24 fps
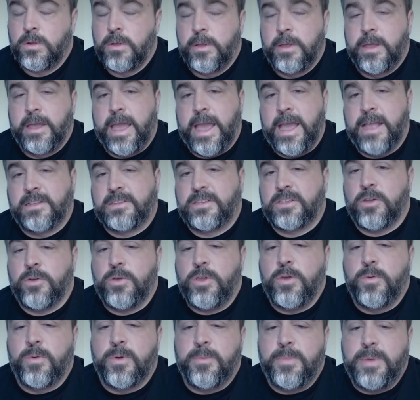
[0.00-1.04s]
And so
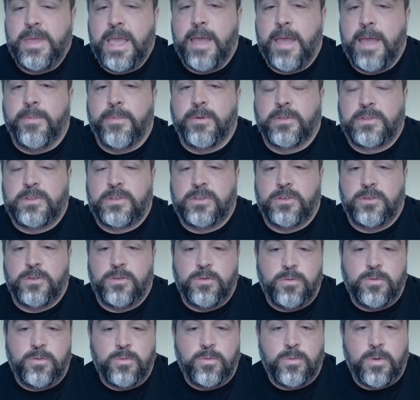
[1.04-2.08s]
you would be able
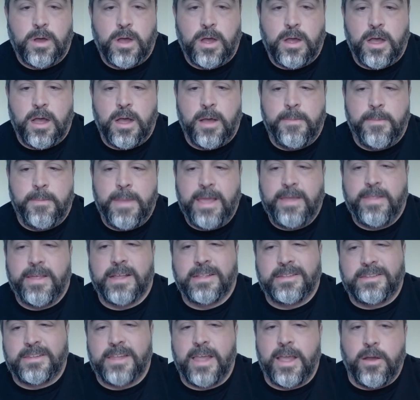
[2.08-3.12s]
to make that
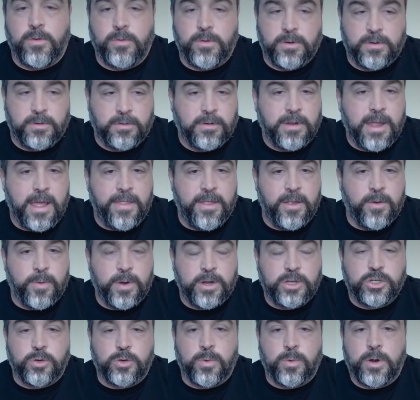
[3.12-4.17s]
sound like the
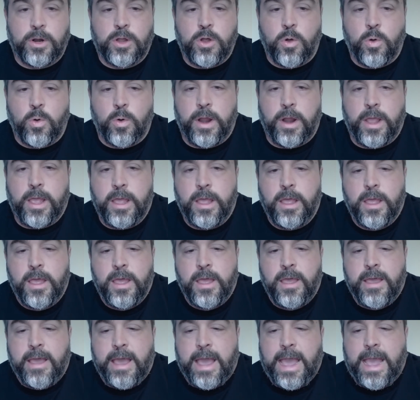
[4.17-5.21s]
original recording,
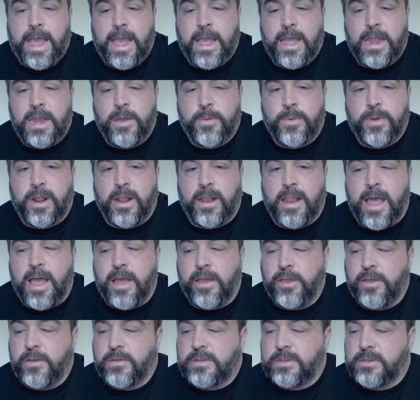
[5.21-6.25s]
and it would allow
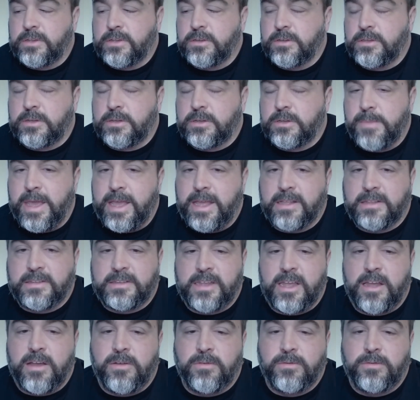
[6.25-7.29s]
you to make it
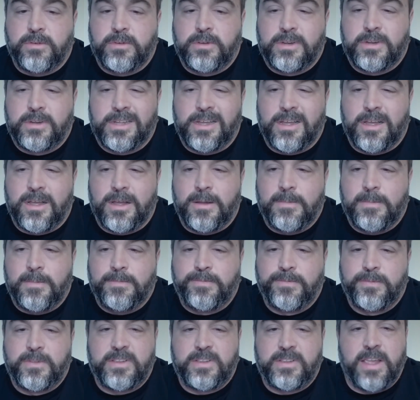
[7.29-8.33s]
sound
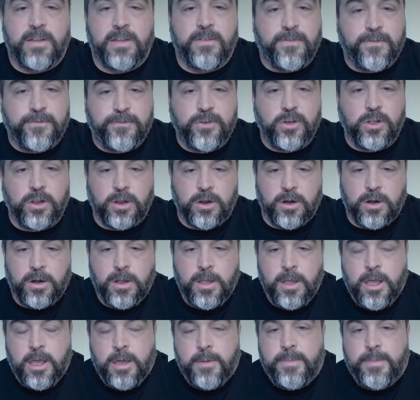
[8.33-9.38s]
fuller.
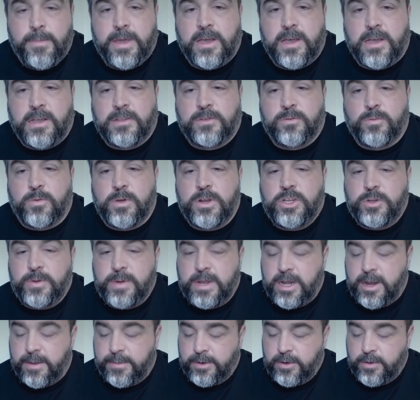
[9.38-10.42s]
Because what you
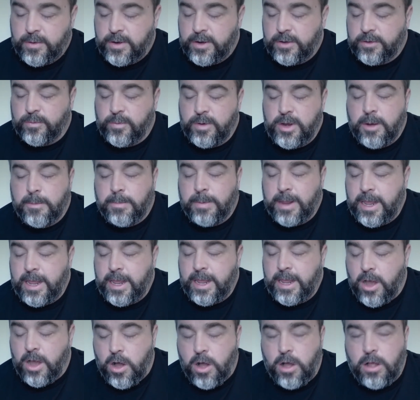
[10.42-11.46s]
end up doing is when you're playing
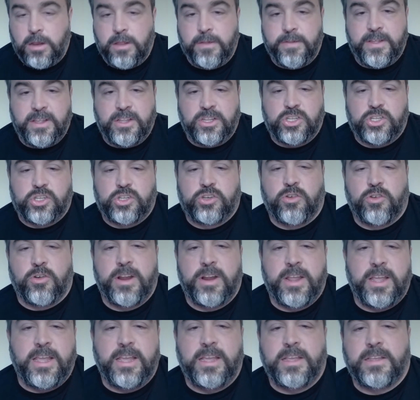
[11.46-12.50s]
all of these
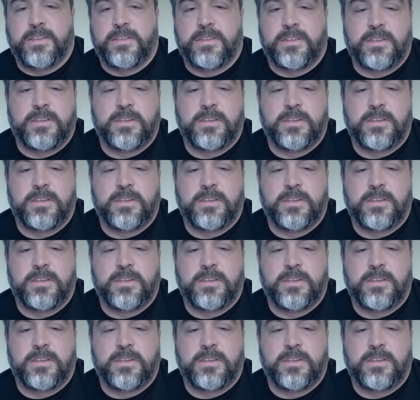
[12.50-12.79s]
strings,